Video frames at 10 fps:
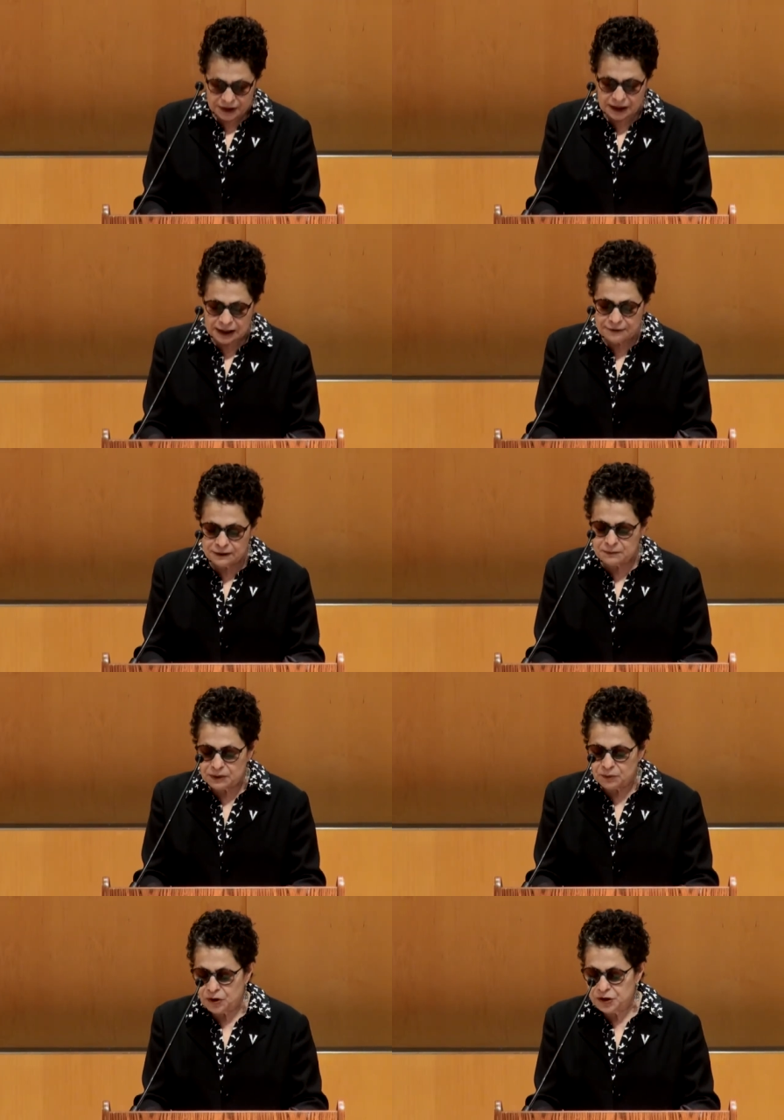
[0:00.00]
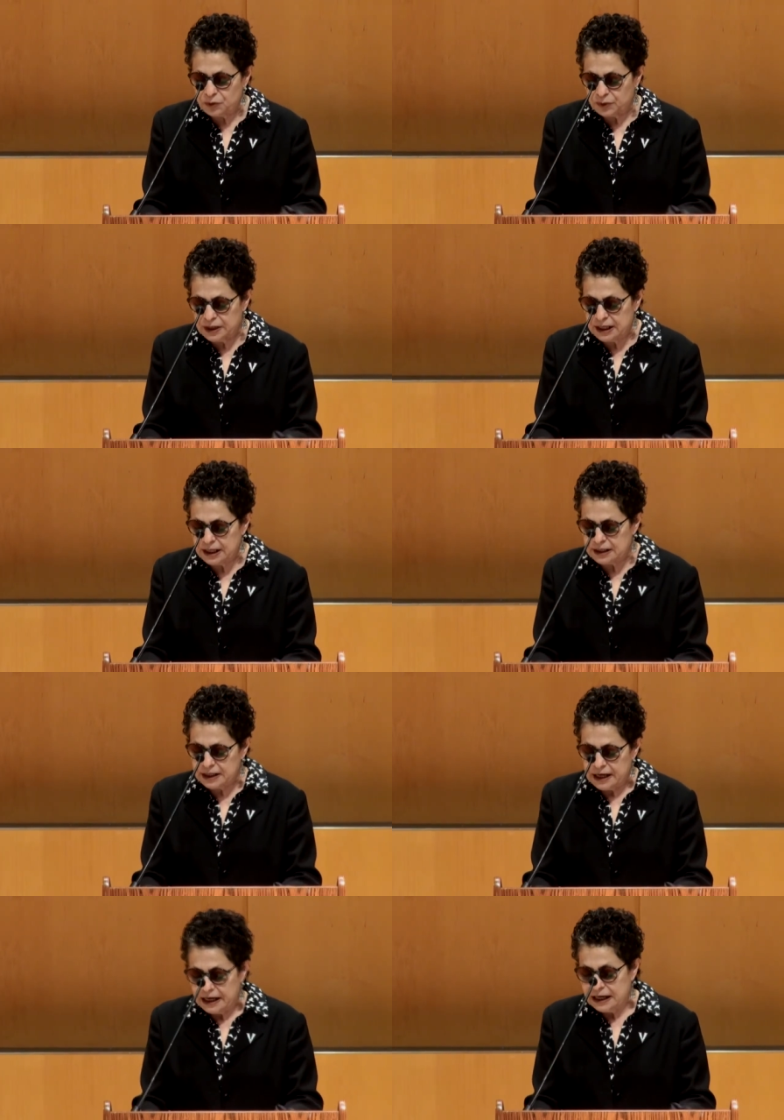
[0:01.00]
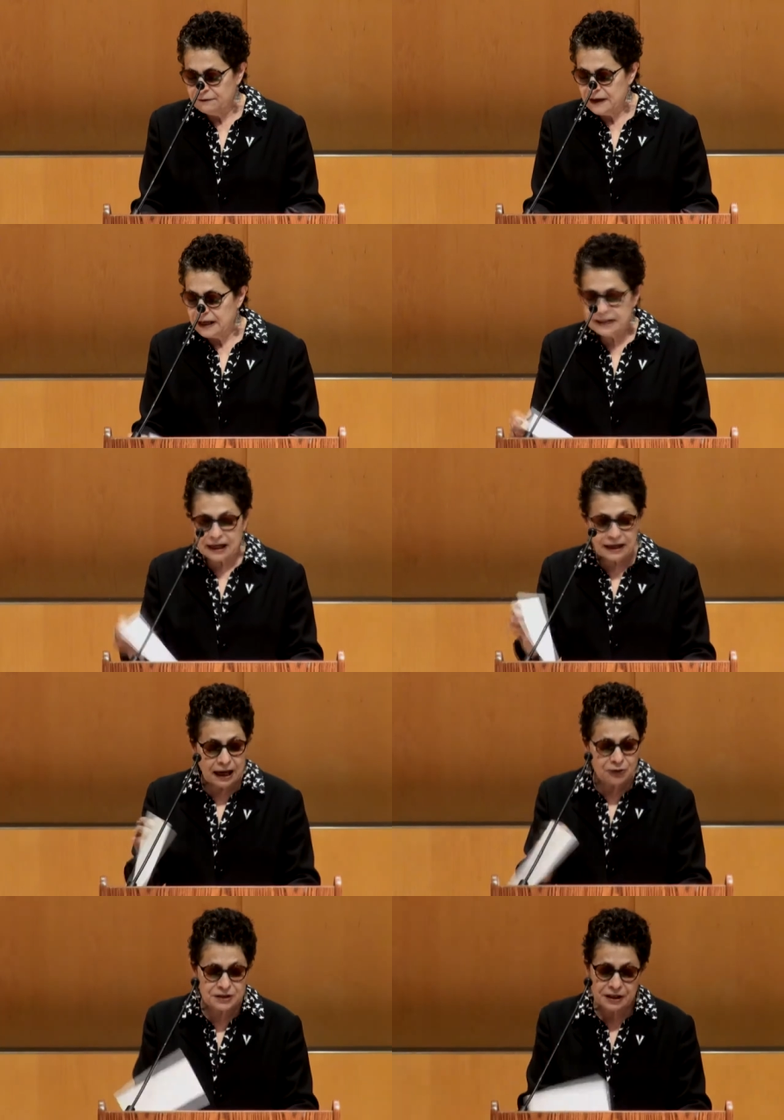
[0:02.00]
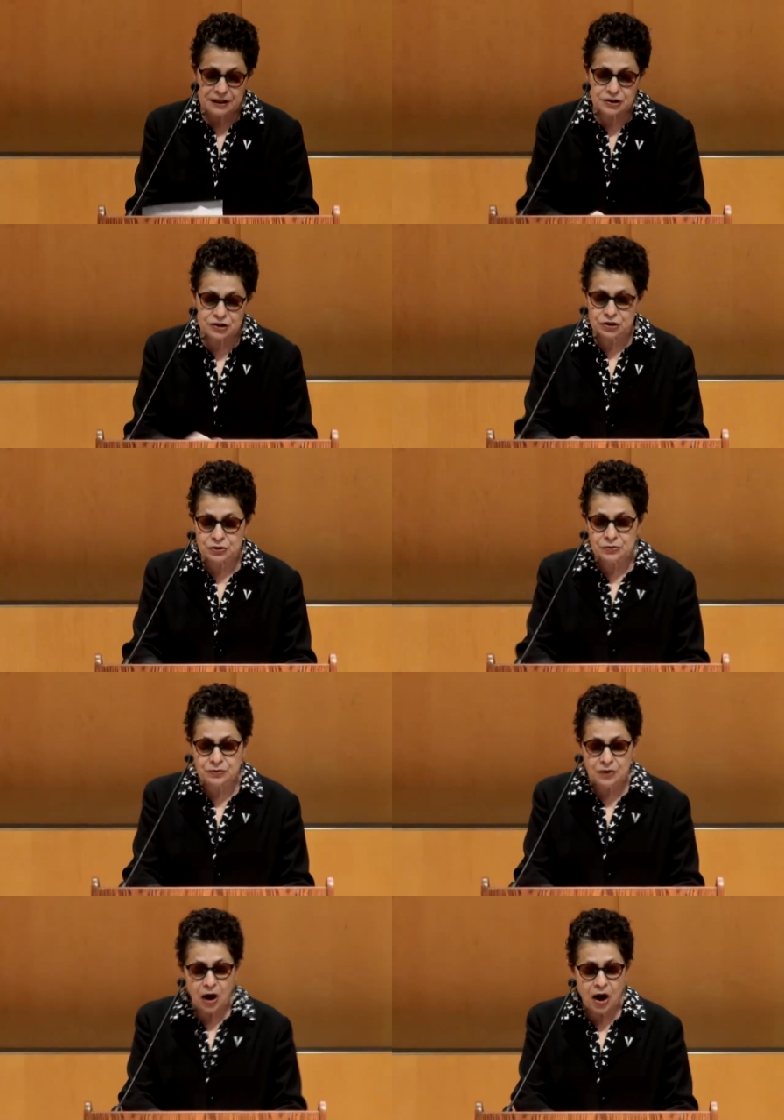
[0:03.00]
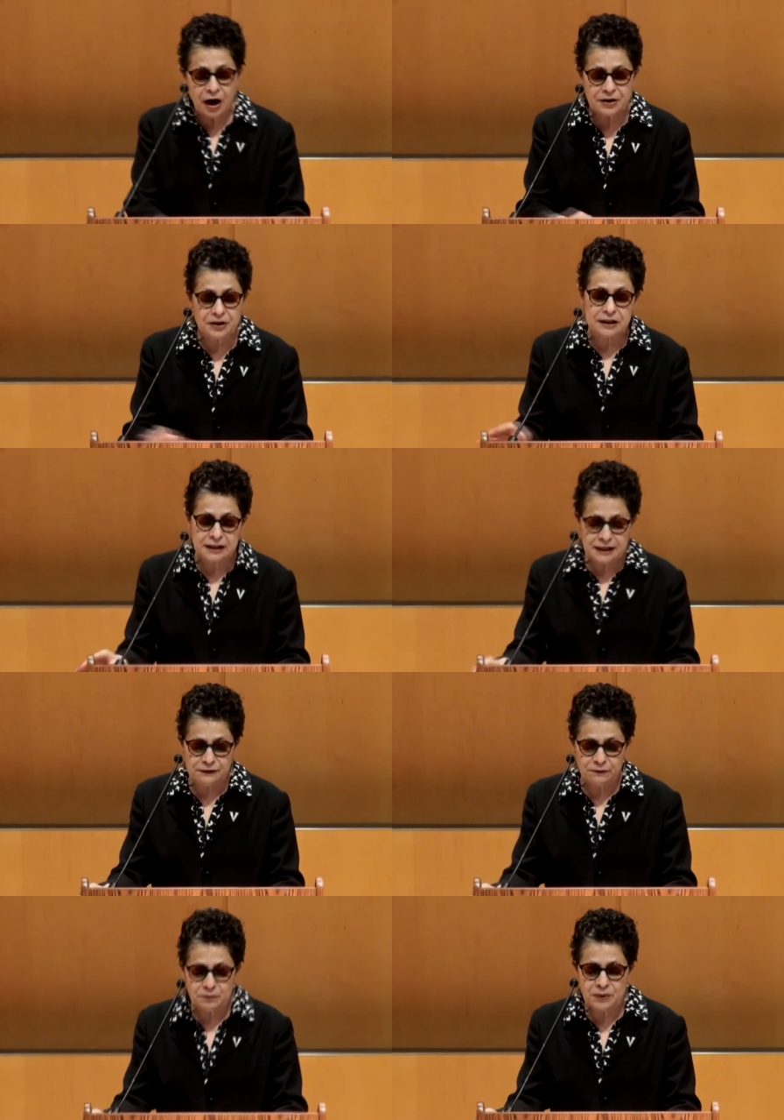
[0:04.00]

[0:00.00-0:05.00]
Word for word: The Cleaveland Memorial Reading event allows us to honor Cleave,